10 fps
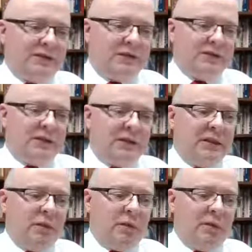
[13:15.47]
says that
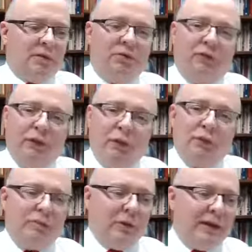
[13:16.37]
they were
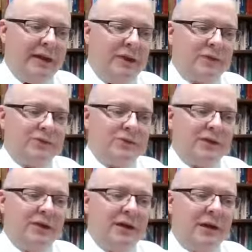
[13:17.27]
flute players